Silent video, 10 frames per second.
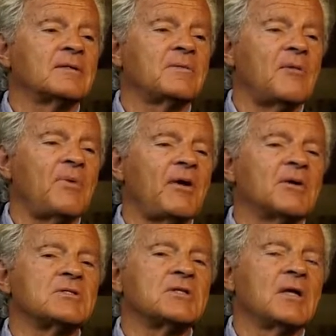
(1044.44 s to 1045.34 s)

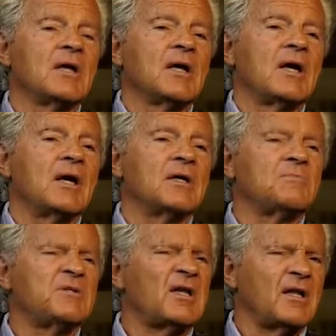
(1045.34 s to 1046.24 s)
parents,
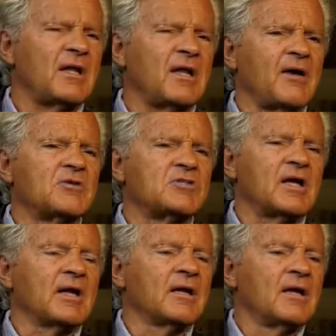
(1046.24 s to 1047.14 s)
particularly on the Irish
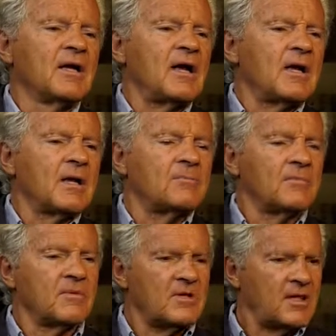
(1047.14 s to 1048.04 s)
side,
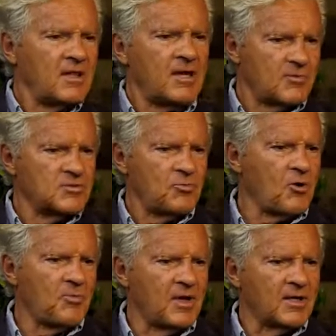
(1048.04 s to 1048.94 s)
didn't think it was
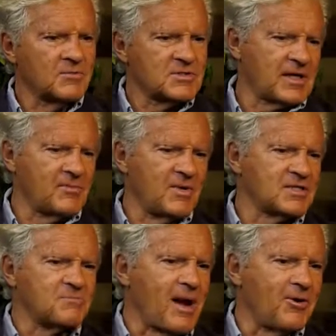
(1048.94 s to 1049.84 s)
appropriate. It was like a
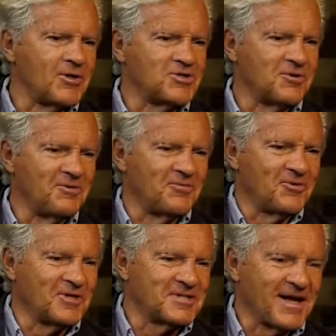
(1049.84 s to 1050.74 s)
mixed marriage for
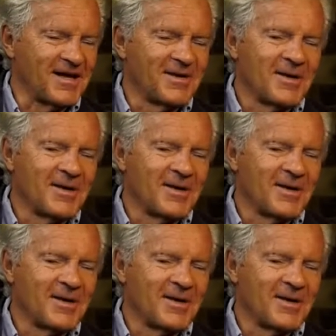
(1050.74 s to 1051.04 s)
its day.